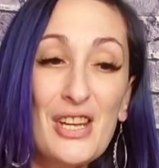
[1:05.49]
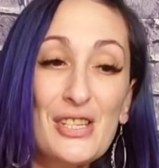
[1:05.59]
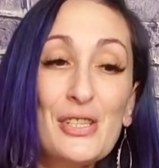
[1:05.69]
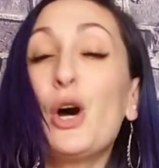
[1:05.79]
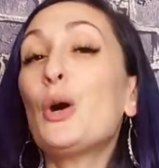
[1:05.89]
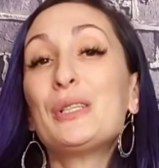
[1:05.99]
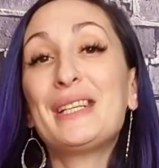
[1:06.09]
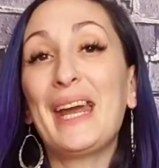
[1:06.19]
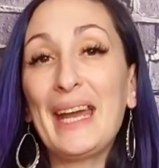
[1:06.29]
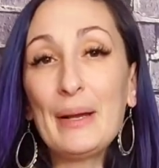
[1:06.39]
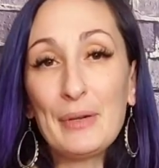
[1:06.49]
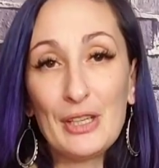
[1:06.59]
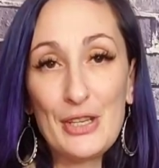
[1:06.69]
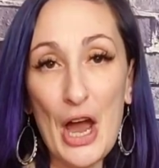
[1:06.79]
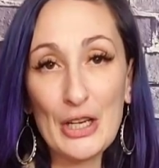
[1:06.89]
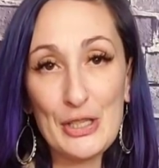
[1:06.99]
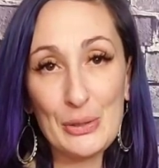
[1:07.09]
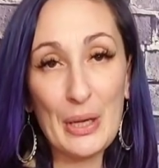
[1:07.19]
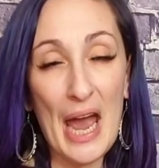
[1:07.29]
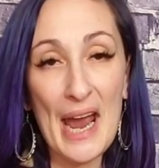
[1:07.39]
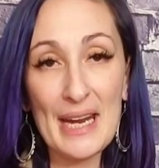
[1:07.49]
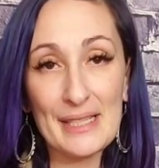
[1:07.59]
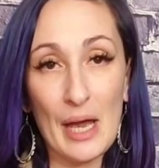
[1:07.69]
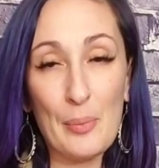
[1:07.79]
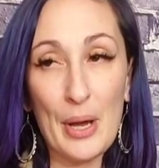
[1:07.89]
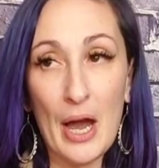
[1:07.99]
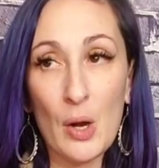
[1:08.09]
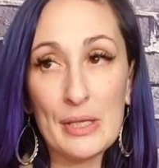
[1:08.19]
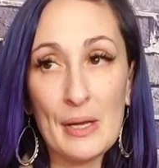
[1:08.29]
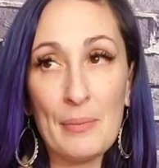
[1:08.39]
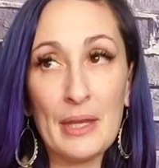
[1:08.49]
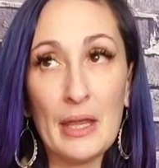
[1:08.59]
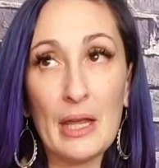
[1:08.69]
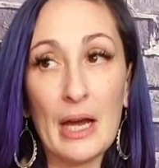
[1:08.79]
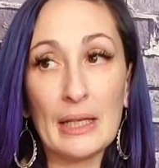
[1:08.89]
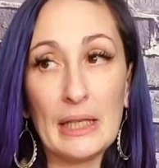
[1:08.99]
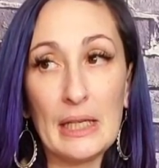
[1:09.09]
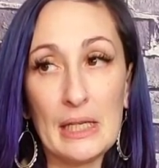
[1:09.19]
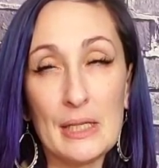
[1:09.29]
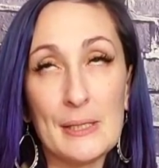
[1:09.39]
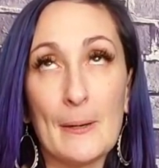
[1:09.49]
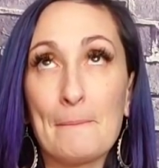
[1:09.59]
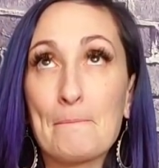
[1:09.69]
So today I'm going to talk to you guys about something that is